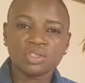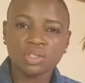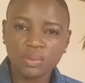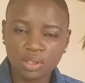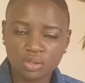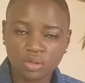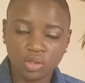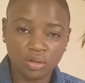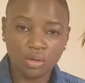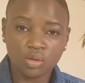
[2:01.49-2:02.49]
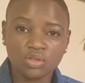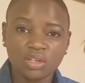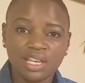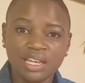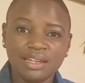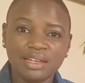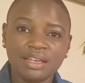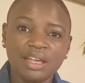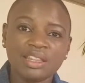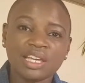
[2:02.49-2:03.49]
doing so, you're also
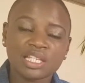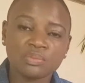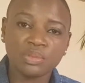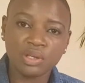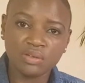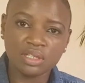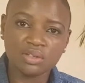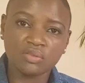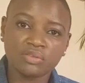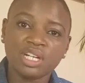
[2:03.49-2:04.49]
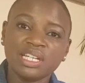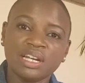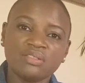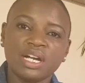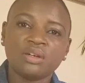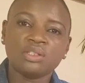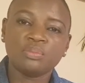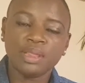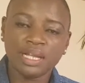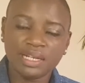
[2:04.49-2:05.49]
gaining the experience of running
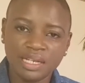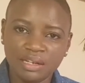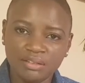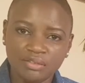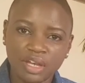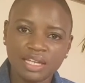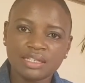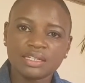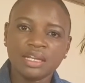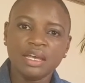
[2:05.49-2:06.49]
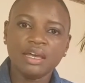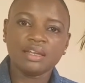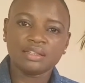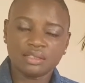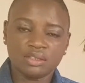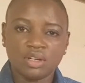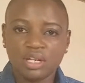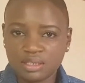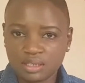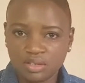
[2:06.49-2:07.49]
around, planning an event,
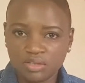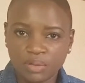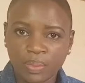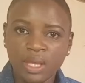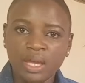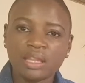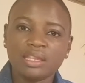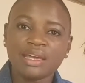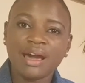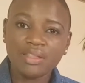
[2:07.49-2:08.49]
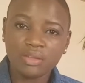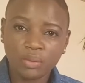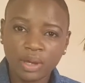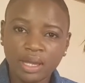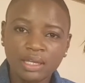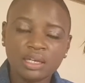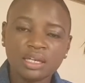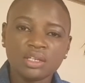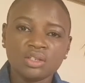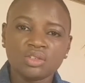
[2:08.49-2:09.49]
etc, etc. The other way
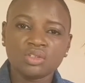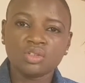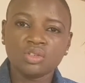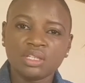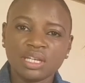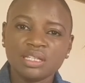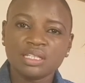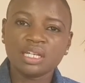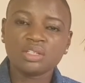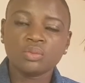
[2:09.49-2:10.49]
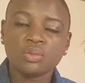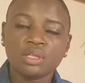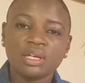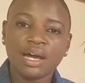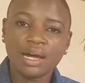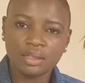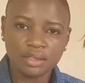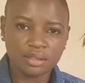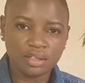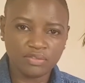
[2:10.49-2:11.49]
is to get in touch with
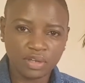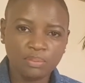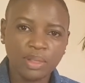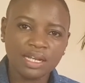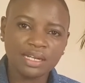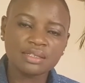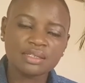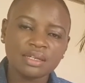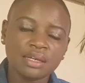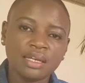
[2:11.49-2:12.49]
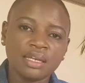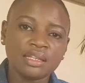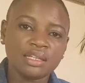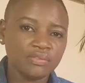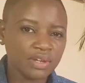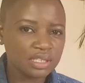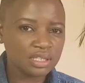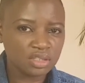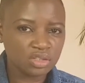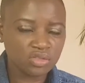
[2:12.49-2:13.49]
other event planners in the
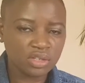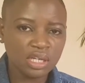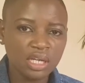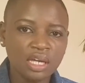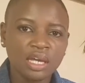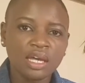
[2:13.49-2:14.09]
event industry.